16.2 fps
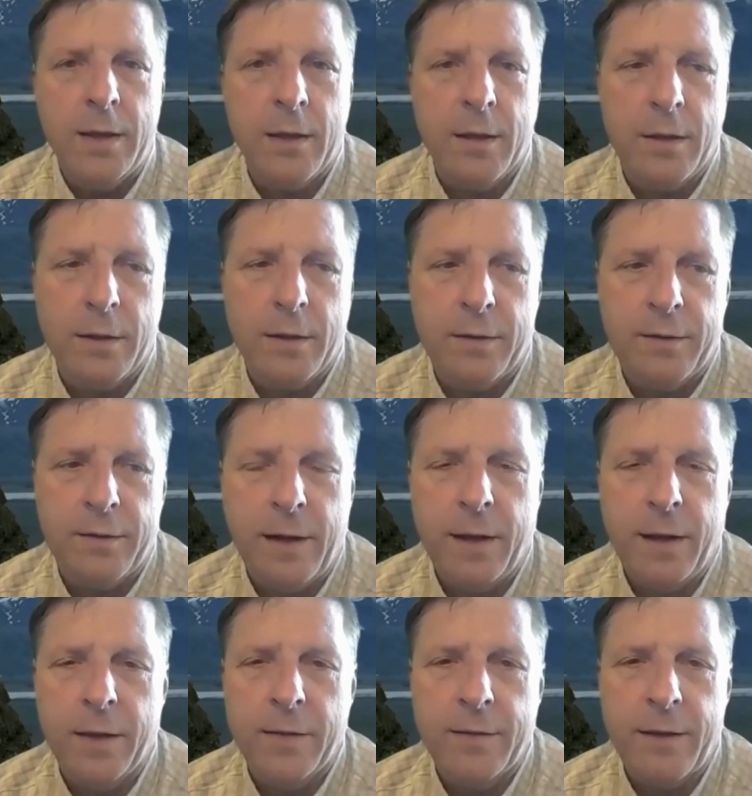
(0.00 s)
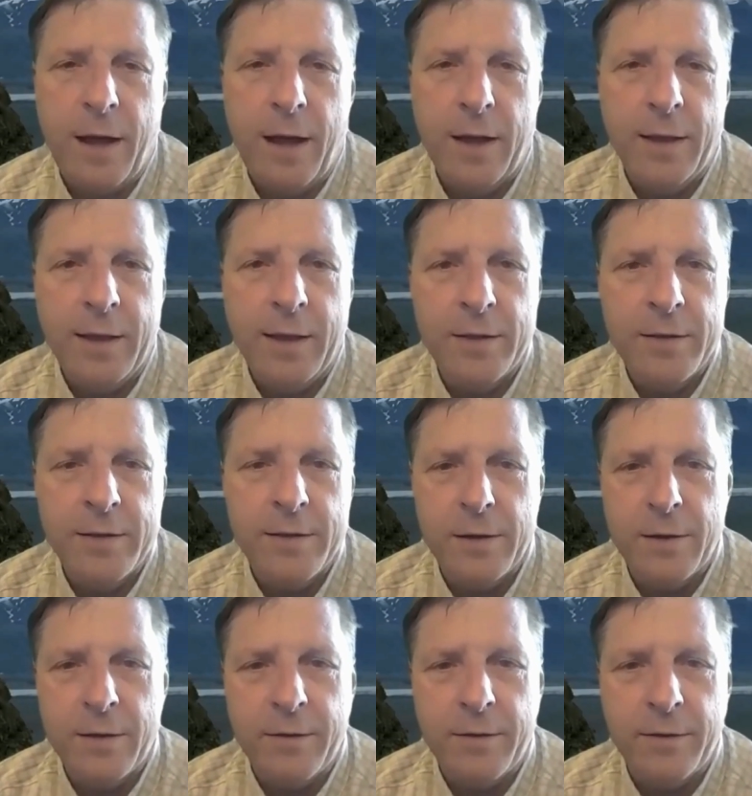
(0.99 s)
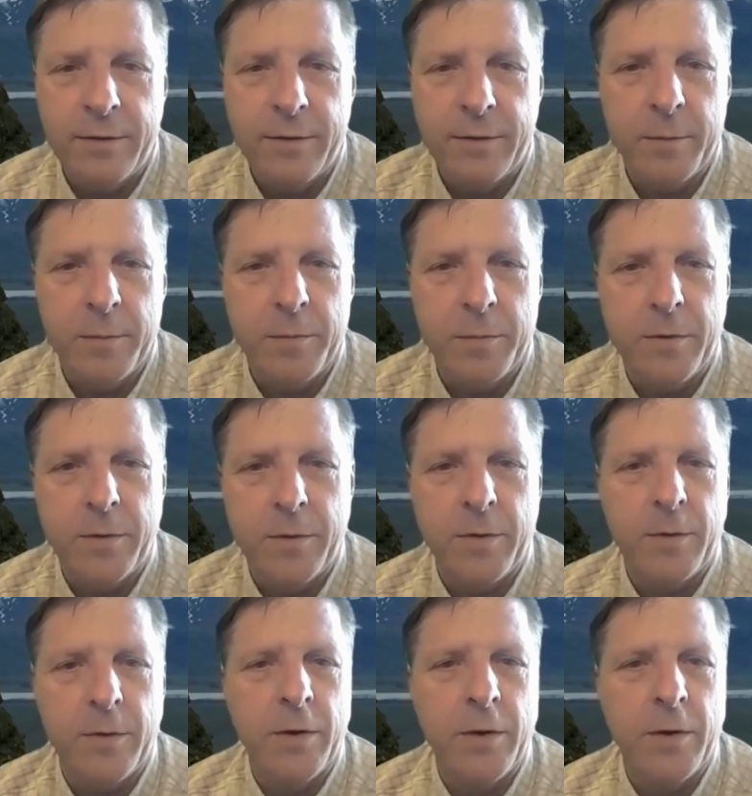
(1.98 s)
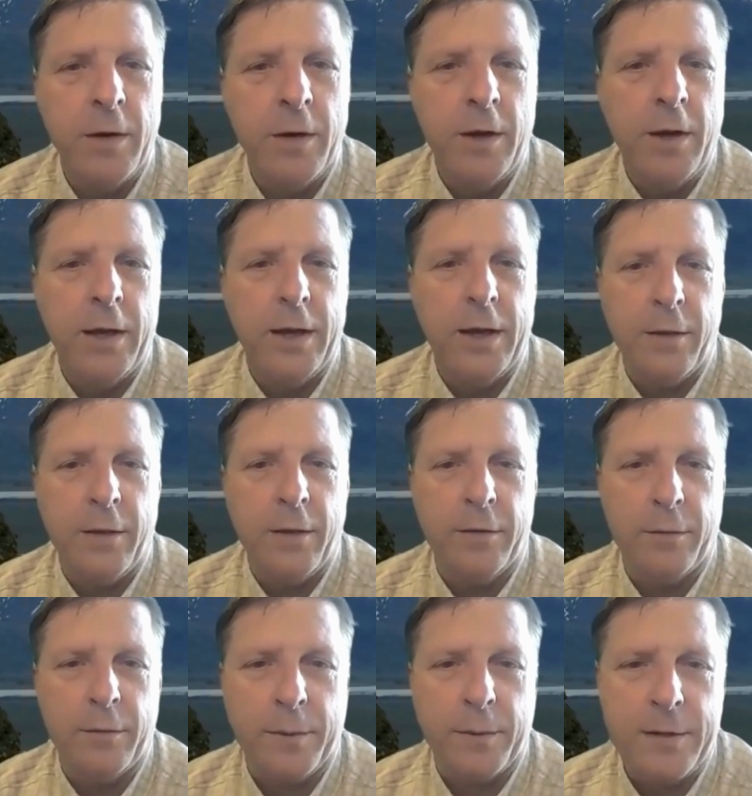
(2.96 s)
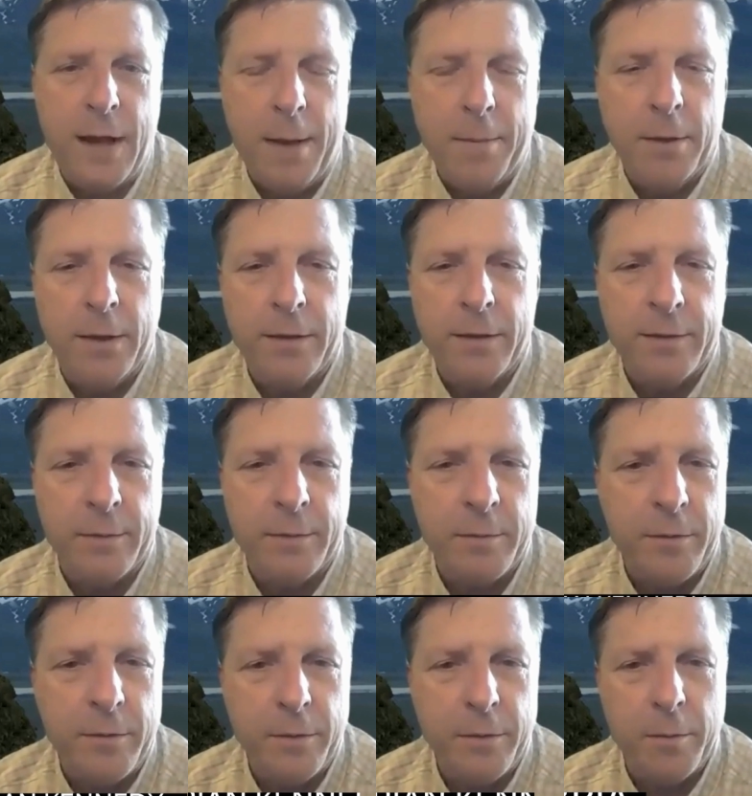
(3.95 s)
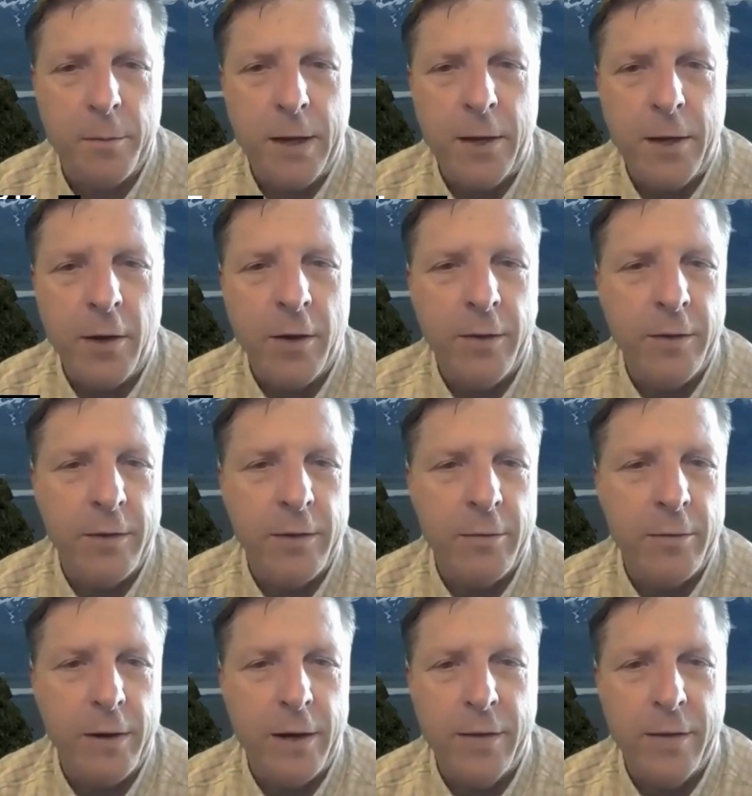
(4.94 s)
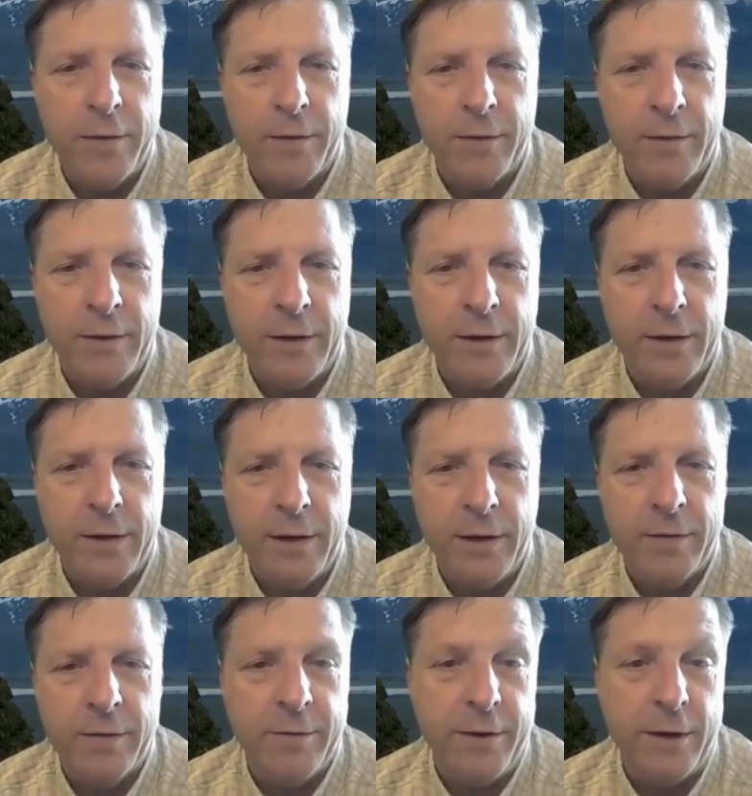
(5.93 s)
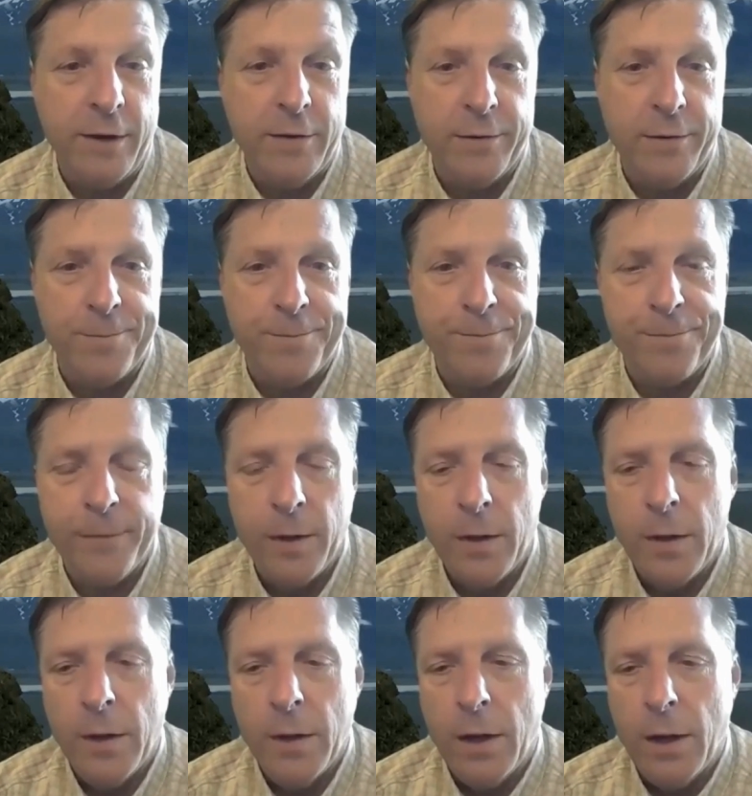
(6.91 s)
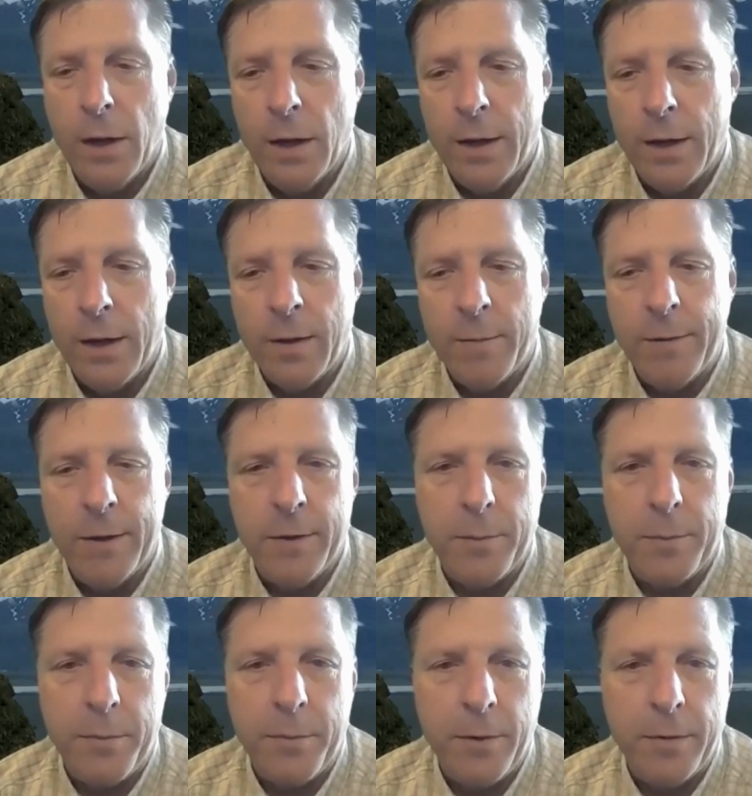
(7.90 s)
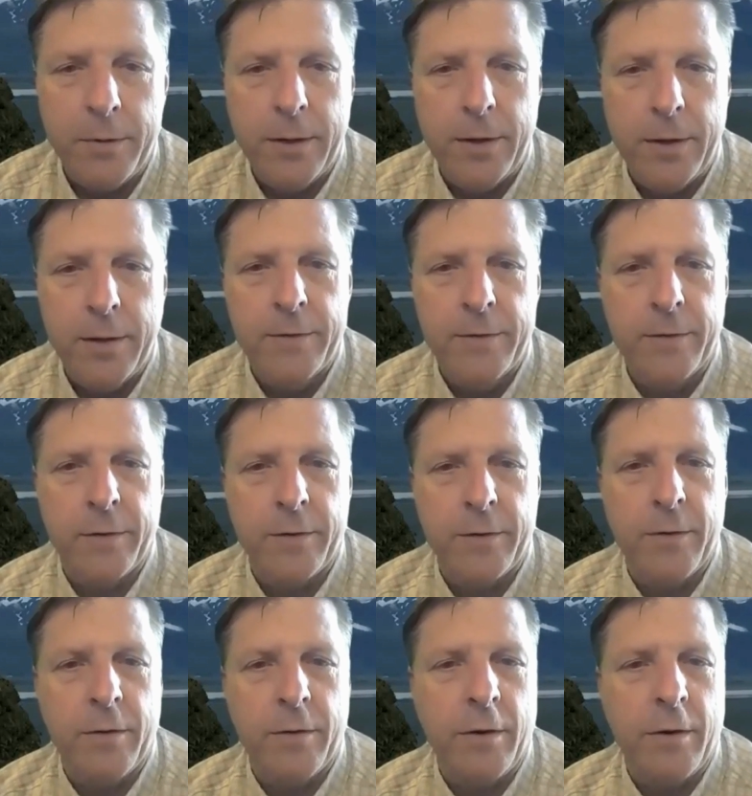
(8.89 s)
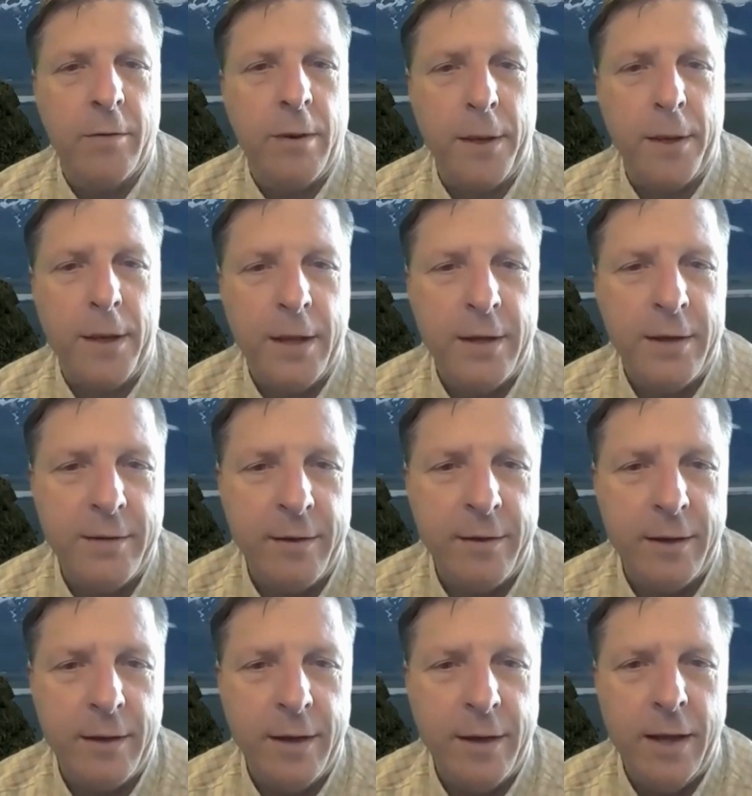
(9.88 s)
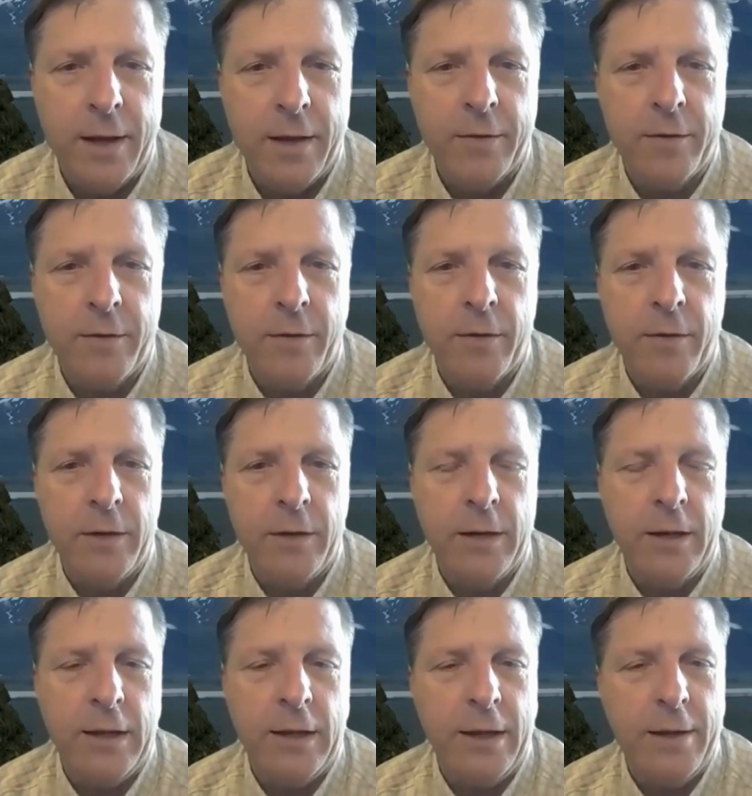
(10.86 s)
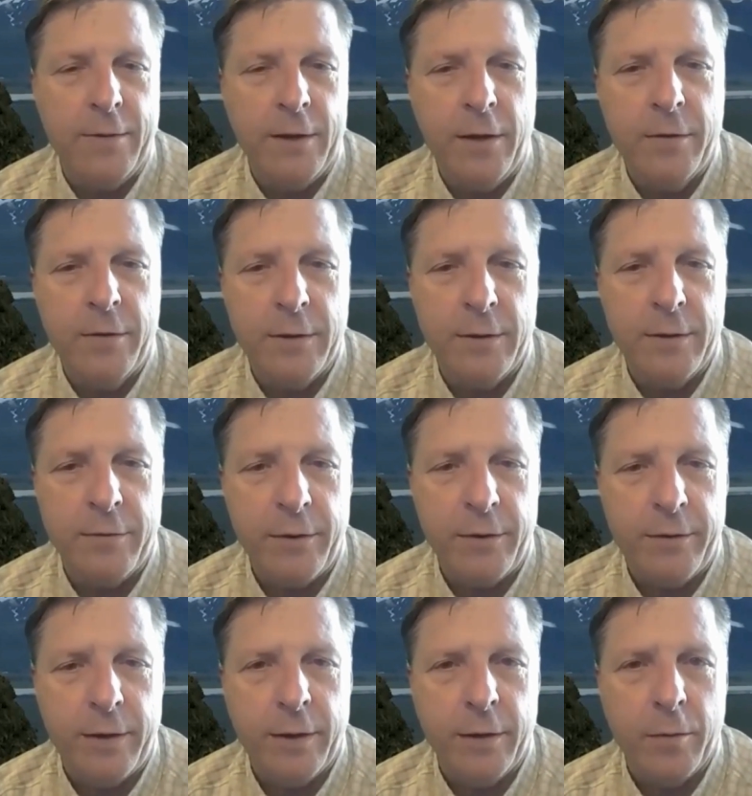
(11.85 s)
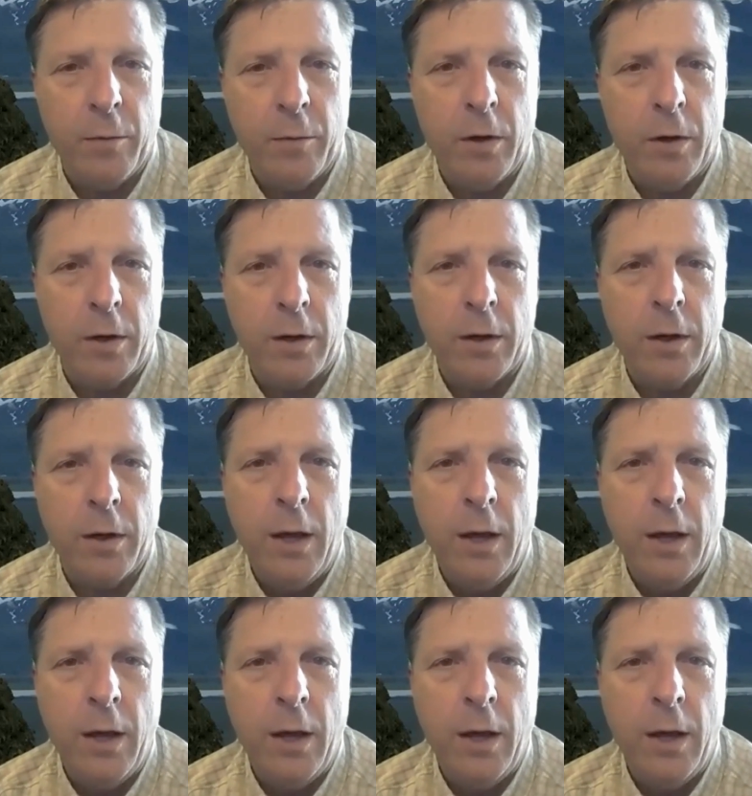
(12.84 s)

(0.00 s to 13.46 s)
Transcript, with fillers: that the cell is a highly engineered system to, and it uses metabolism to make all the reagents that it needs to function. Uh, that could be other proteins or, or replicating D N A. And so you need a lot of energy for a cell to work.